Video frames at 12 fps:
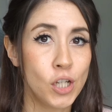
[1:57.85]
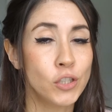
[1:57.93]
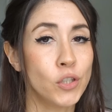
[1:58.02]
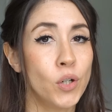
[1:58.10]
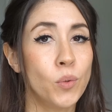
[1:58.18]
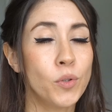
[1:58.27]

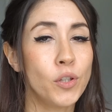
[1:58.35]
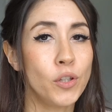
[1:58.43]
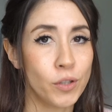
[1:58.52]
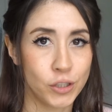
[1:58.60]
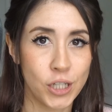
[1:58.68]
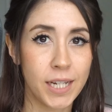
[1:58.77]
So
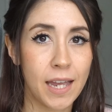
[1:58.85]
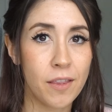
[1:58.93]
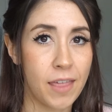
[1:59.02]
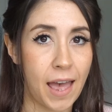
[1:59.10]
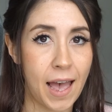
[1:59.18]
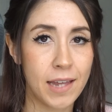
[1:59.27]
you can check out
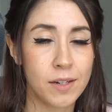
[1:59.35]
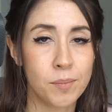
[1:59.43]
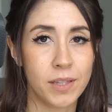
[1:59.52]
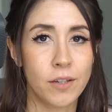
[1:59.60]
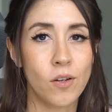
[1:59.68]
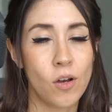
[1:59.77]
that,
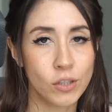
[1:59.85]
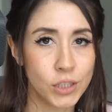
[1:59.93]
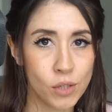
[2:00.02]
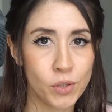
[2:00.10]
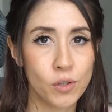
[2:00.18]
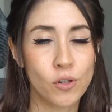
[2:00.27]
but then
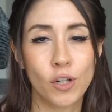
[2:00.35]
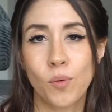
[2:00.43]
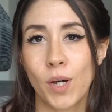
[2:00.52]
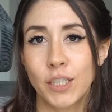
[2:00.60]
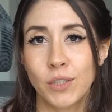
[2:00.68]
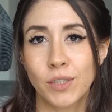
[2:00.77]
also you're gonna
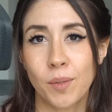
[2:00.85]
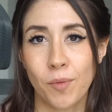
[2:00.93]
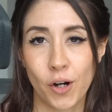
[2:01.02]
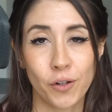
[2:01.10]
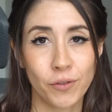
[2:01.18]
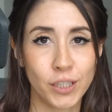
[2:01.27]
wanna do some
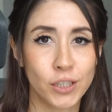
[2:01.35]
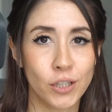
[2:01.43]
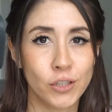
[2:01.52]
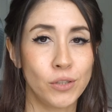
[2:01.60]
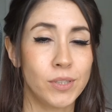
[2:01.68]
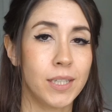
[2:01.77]
market
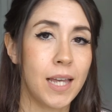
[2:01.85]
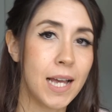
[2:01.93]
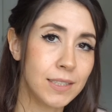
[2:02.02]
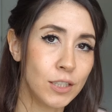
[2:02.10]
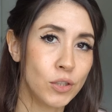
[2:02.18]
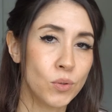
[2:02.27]
research using
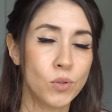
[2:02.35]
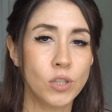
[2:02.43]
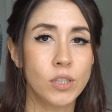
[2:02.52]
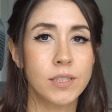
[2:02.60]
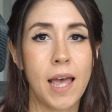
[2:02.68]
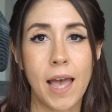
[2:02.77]
Etsy
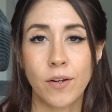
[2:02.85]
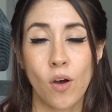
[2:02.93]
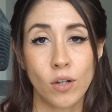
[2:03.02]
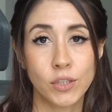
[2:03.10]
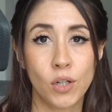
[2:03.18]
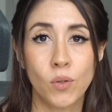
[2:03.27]
tools and
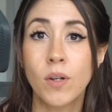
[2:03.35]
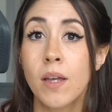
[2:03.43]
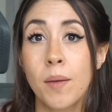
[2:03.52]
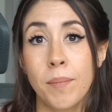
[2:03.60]
also